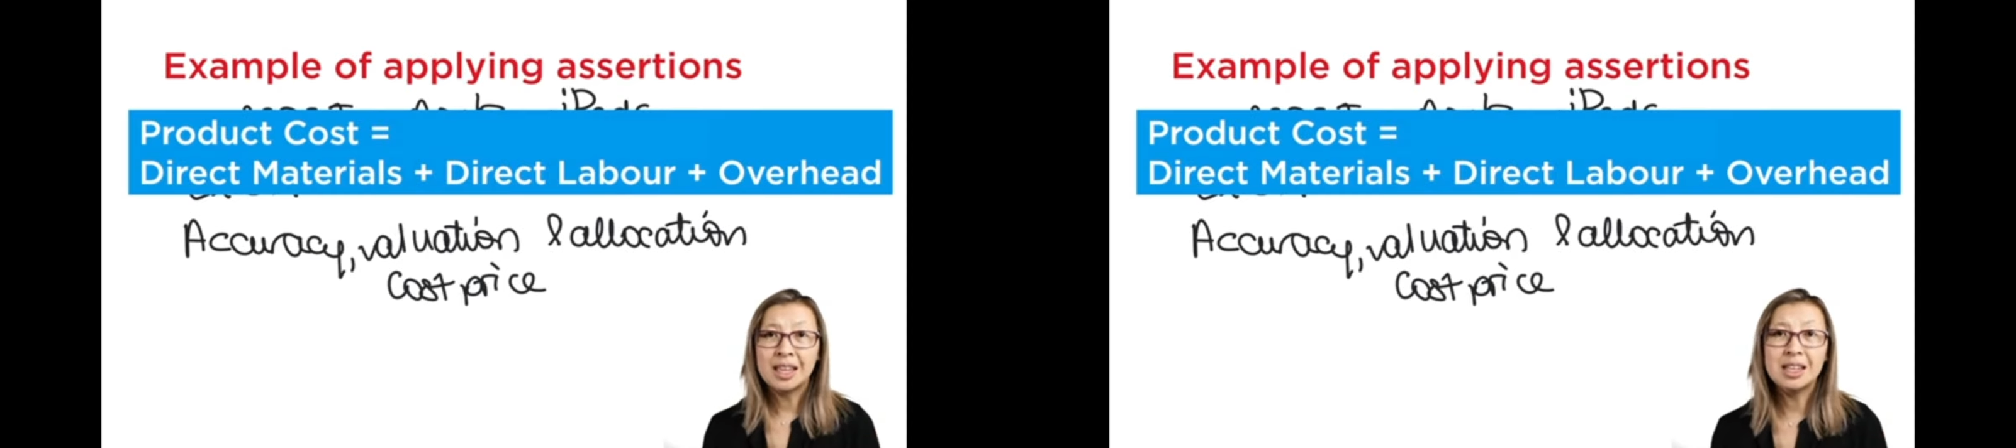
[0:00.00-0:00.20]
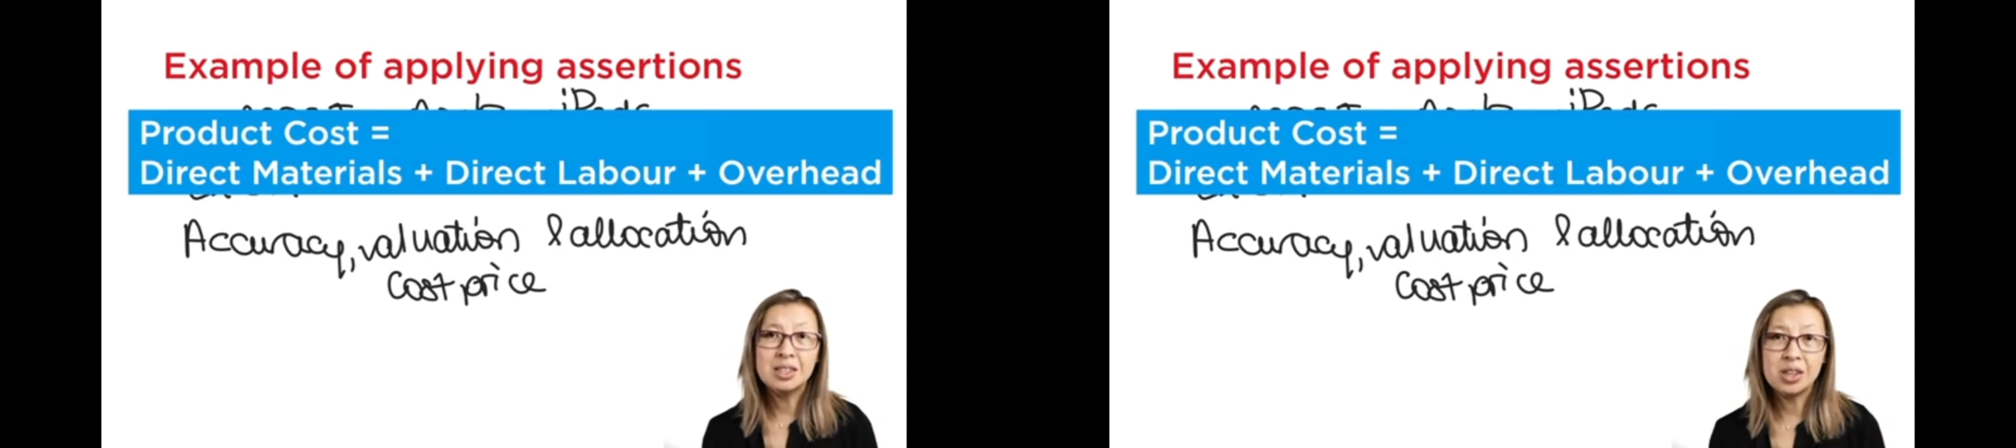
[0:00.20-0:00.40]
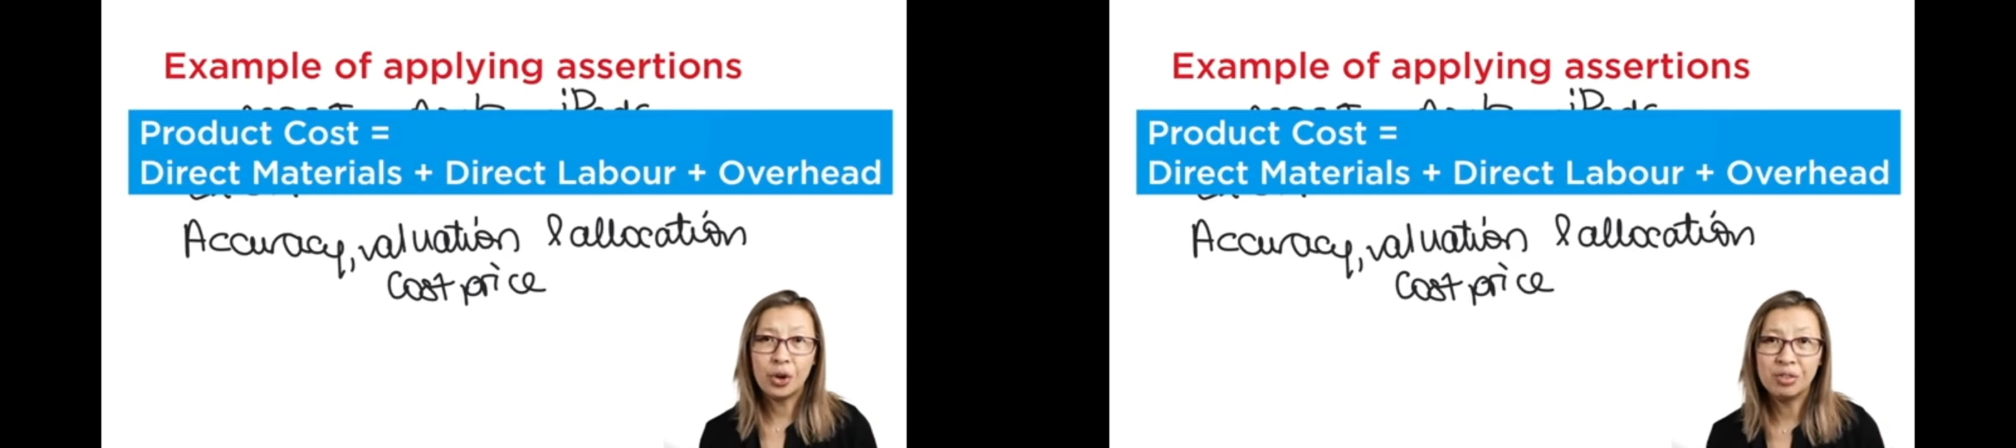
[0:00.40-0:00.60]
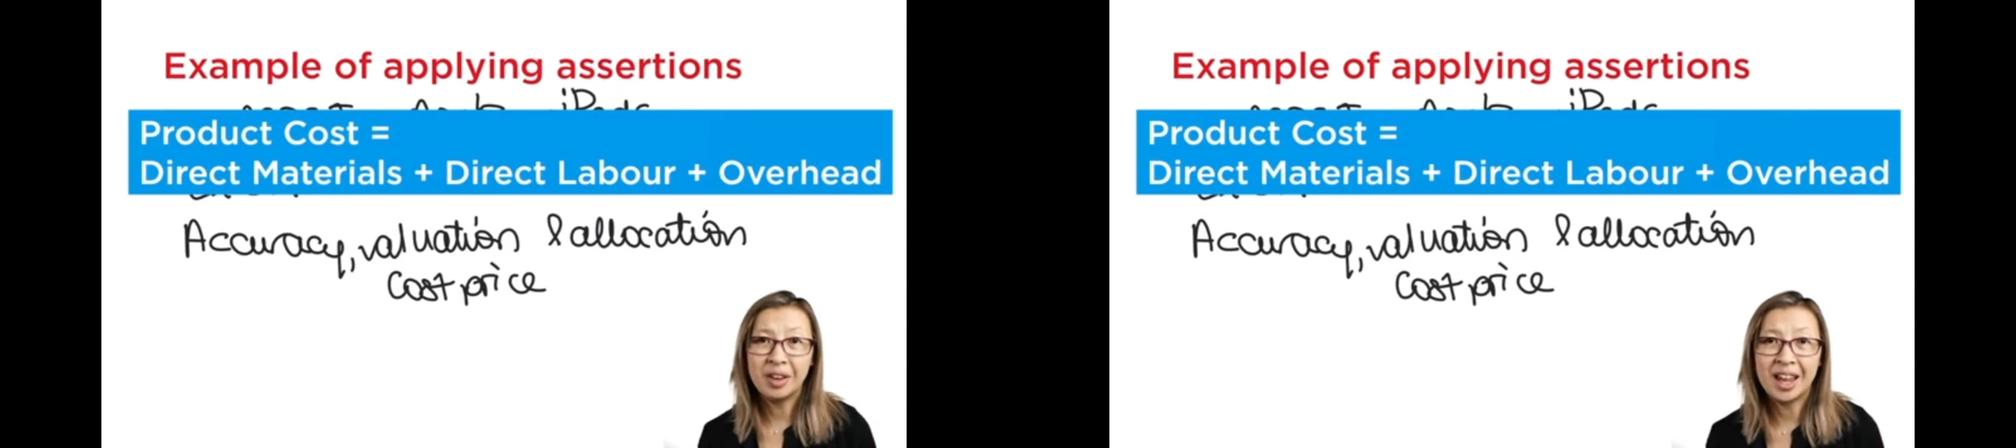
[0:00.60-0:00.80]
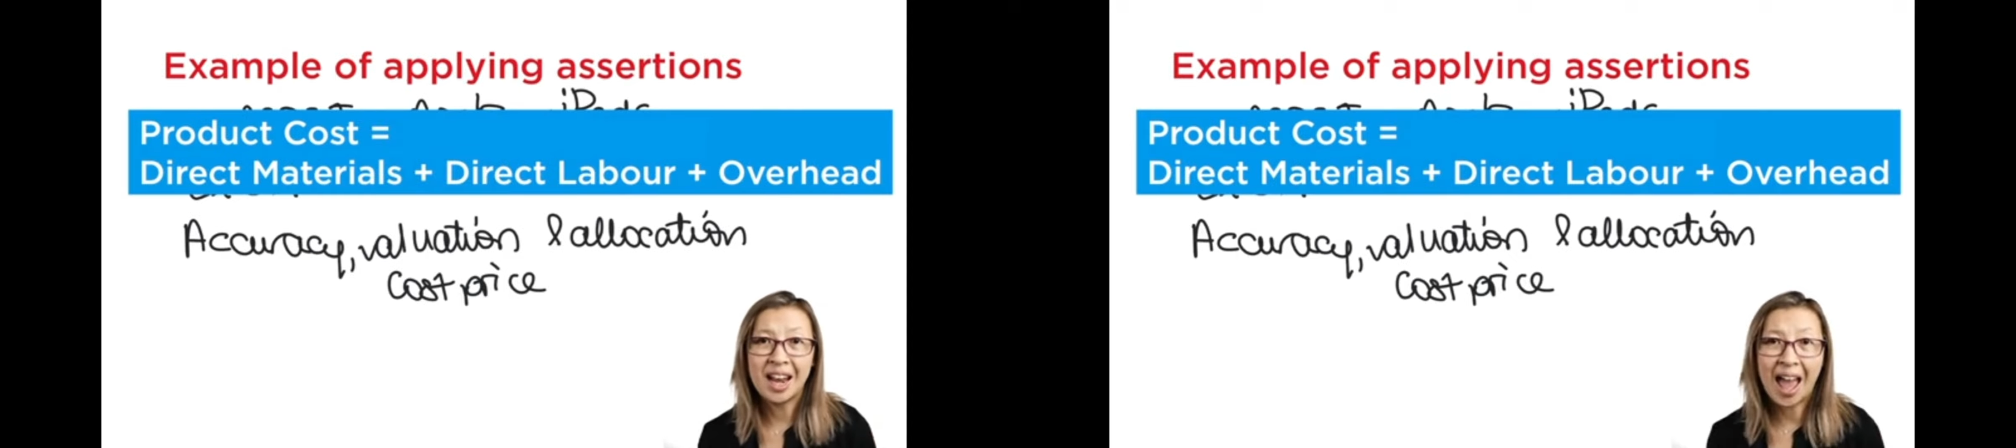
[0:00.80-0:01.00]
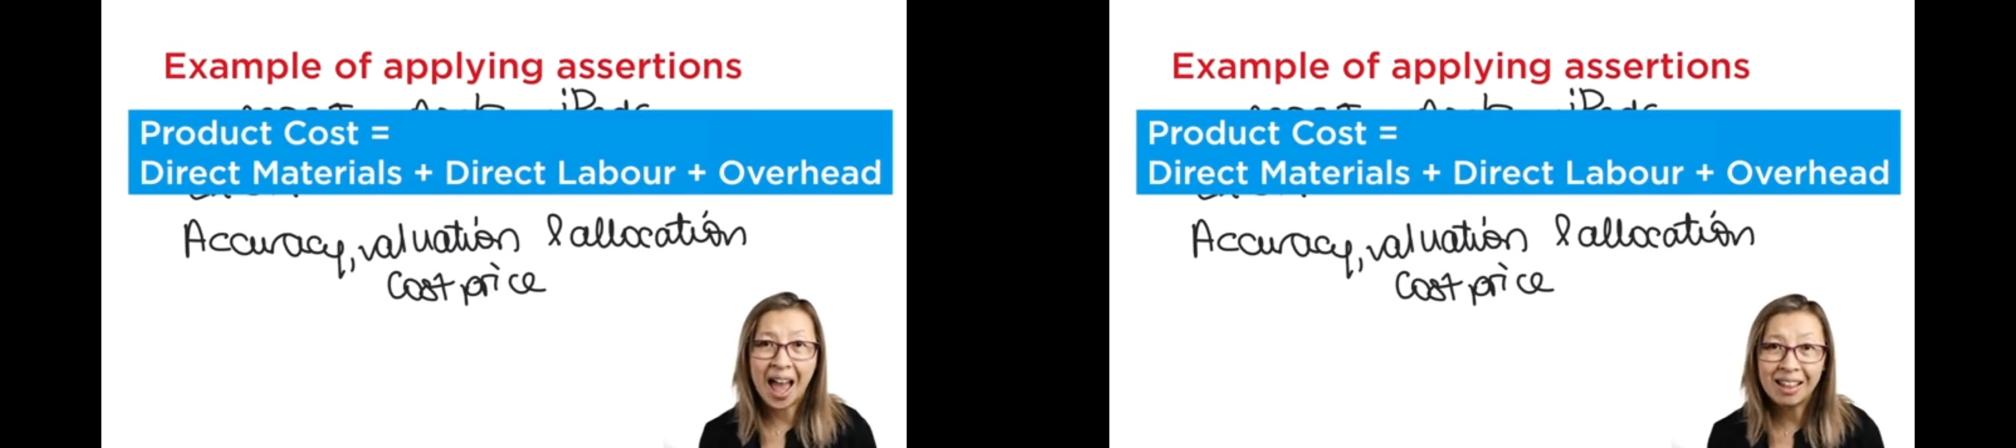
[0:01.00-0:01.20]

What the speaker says: Is the overhead